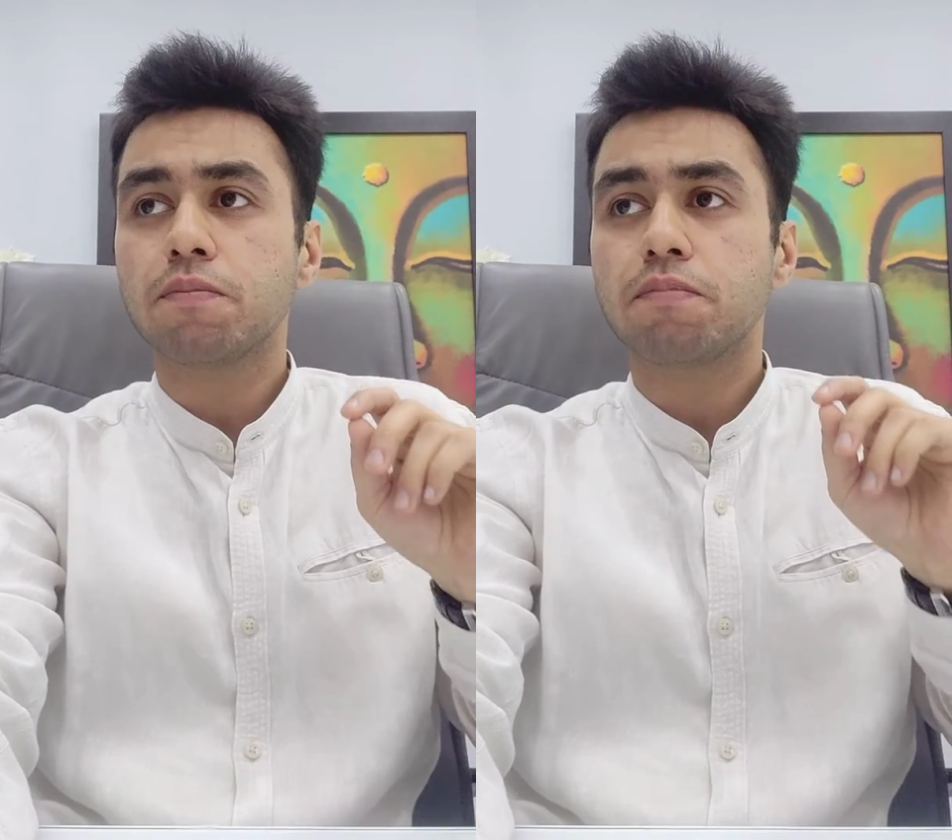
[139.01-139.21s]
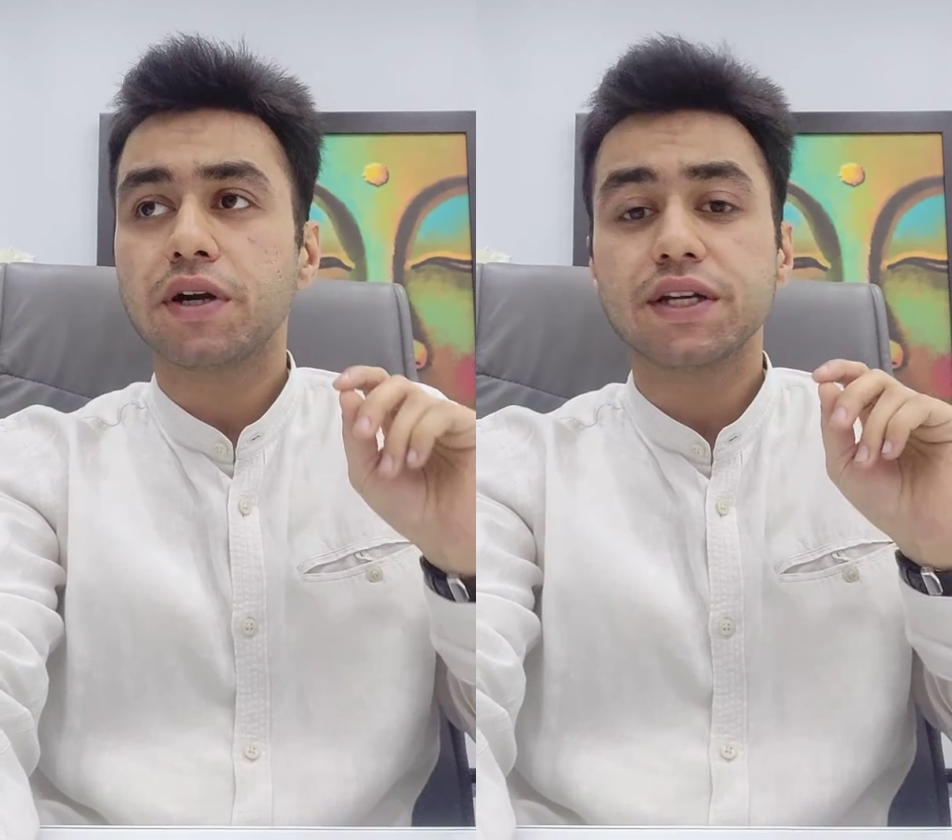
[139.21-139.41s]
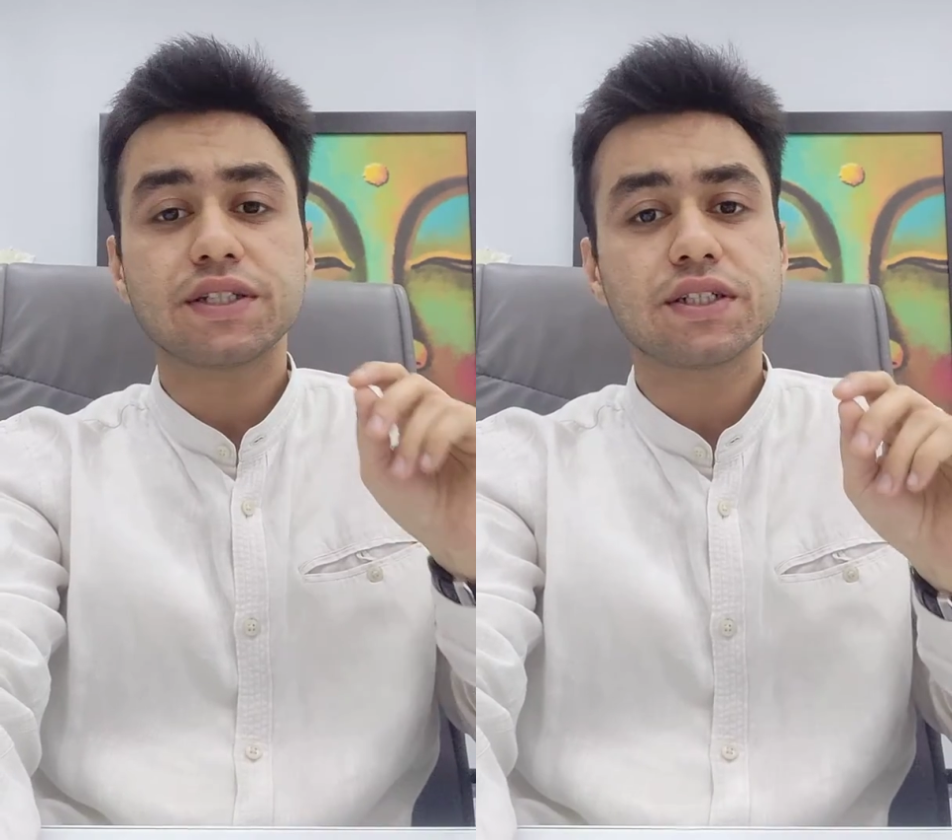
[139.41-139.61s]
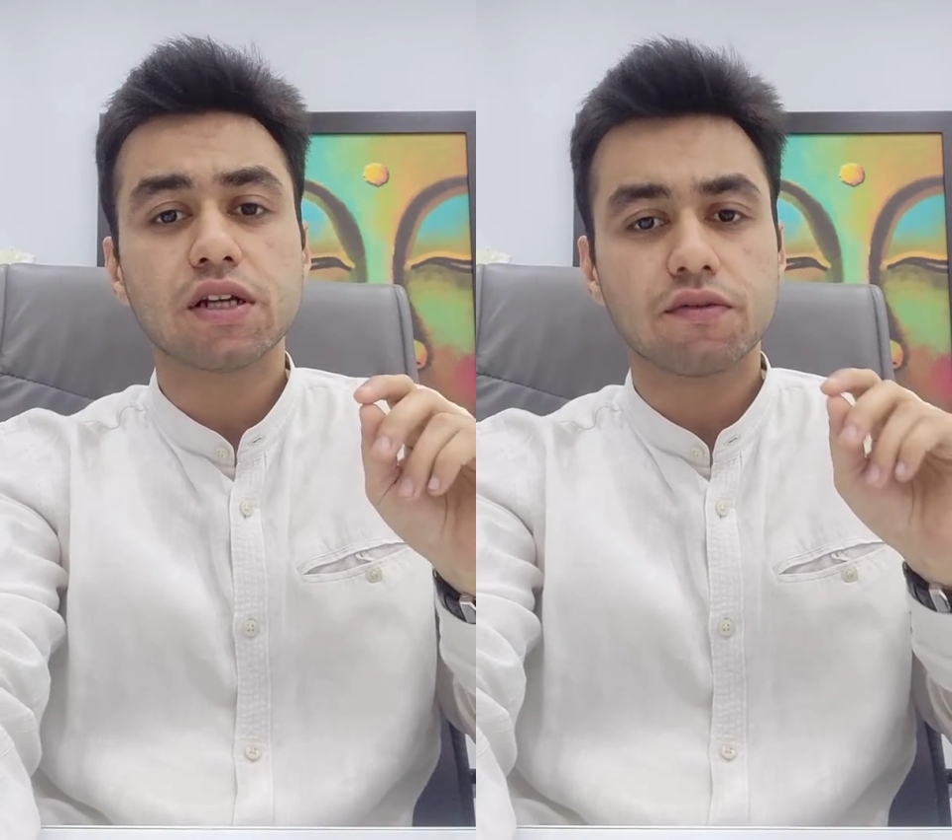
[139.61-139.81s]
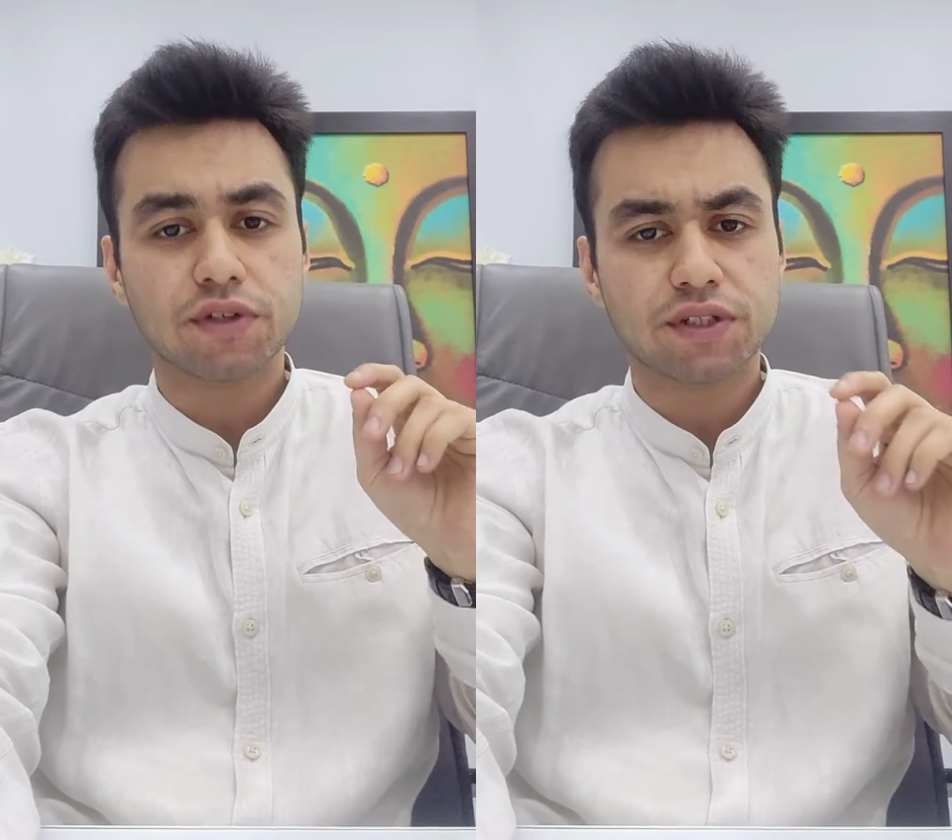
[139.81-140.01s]

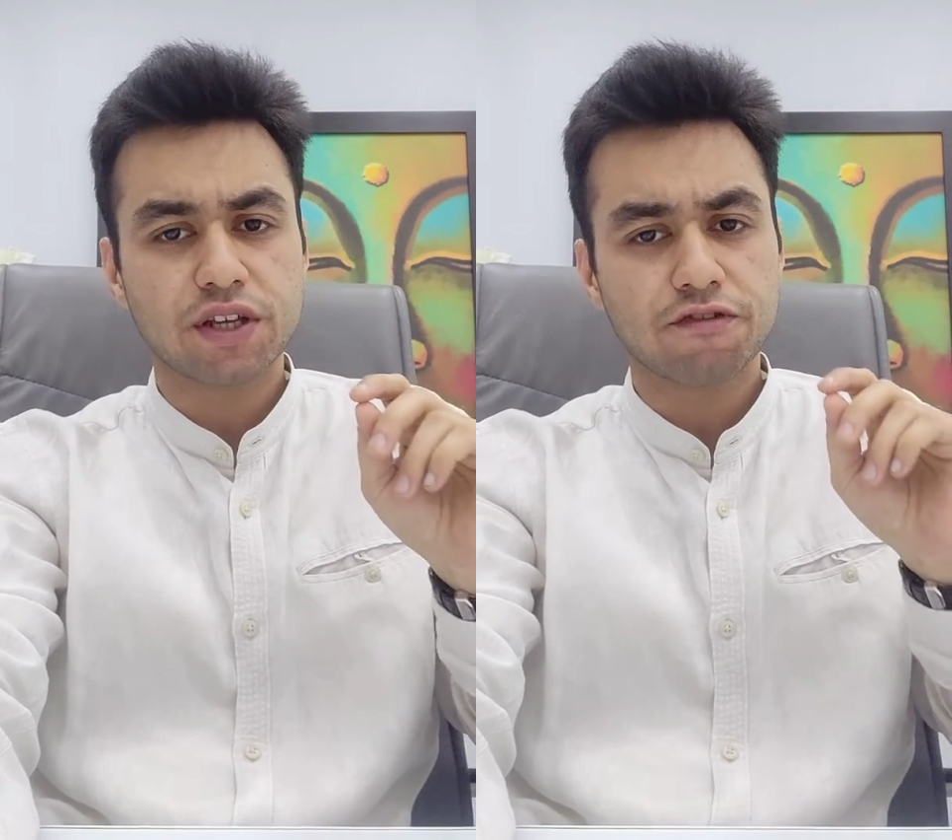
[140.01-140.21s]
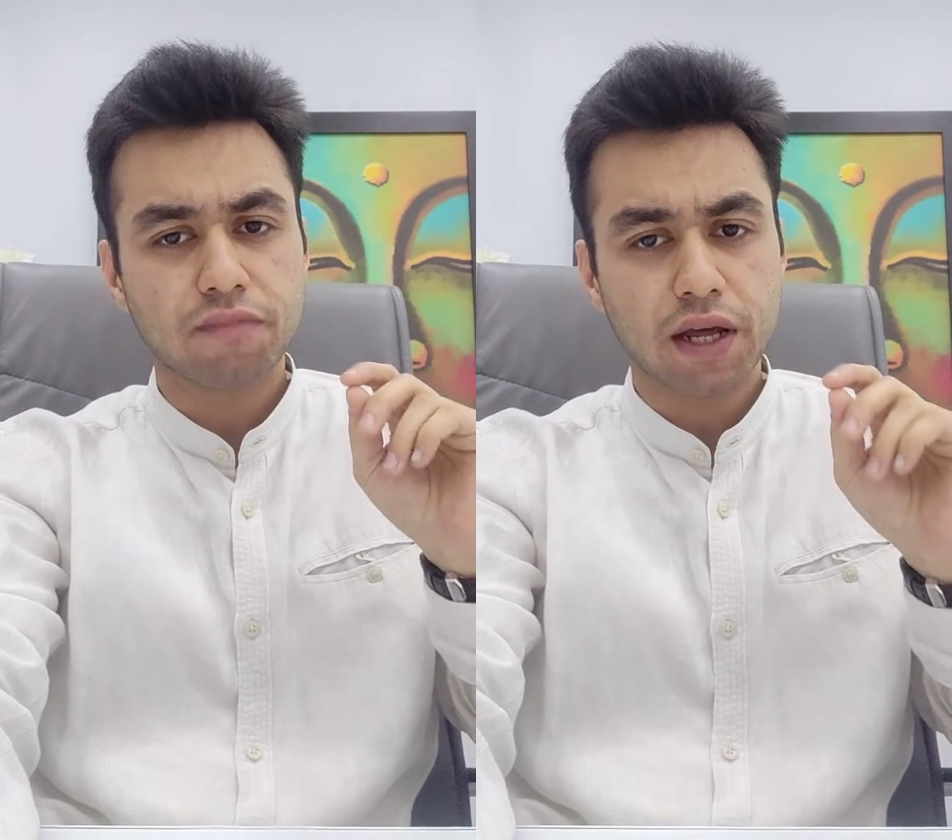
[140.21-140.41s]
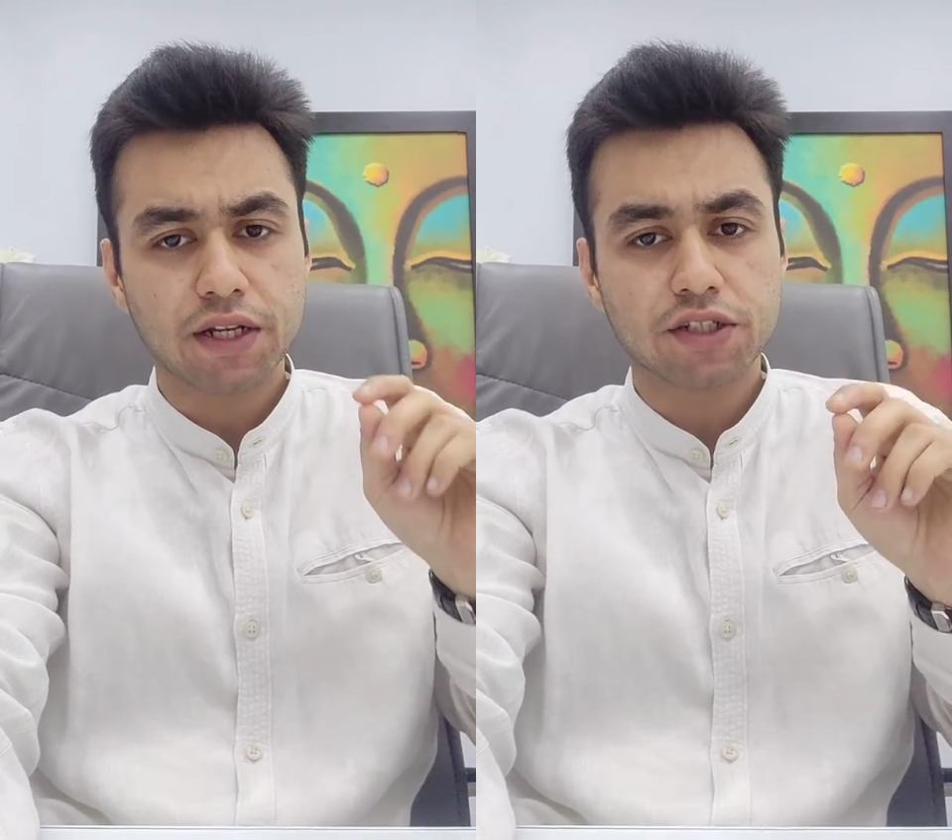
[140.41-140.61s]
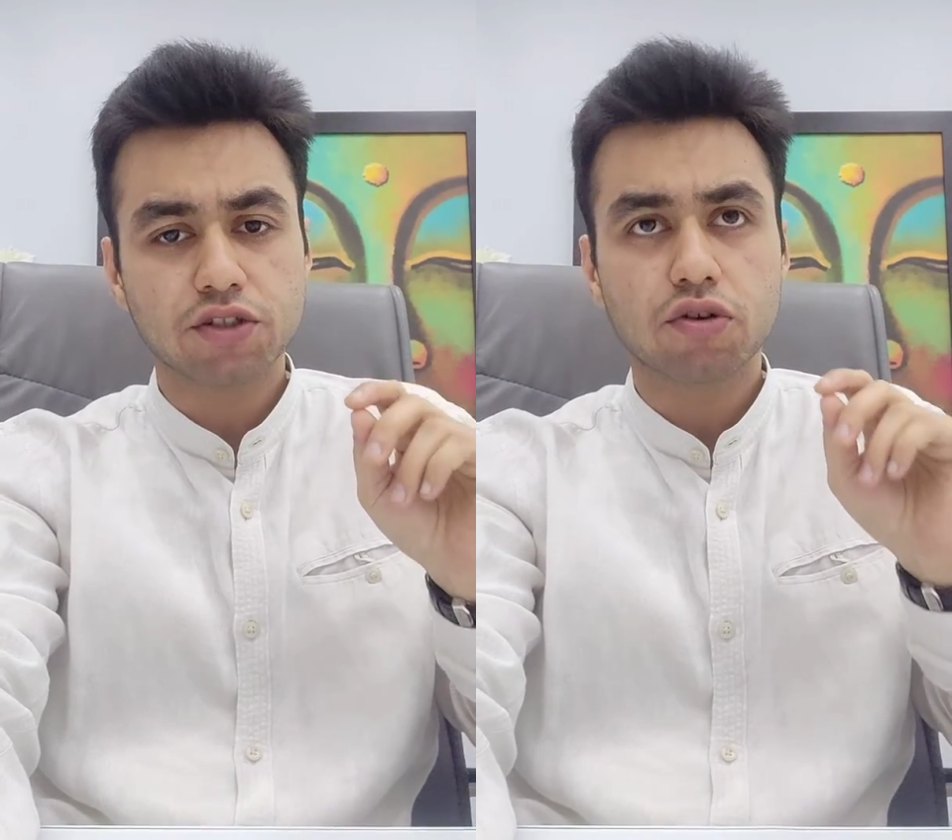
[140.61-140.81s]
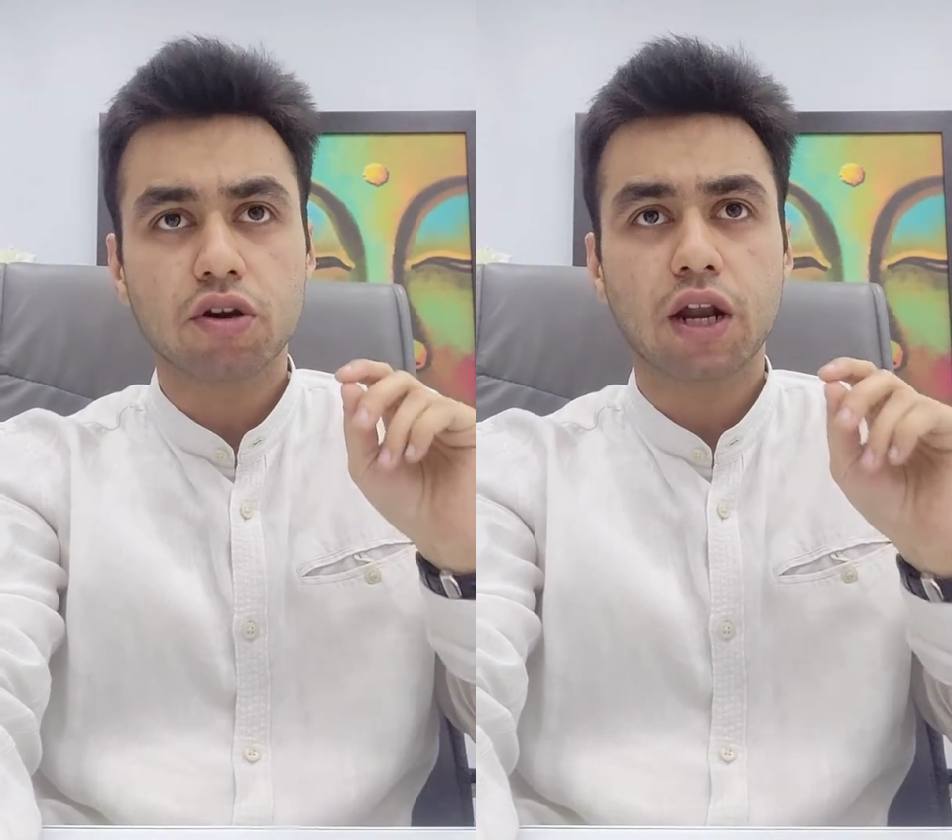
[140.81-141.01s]
pedestal which they have managed to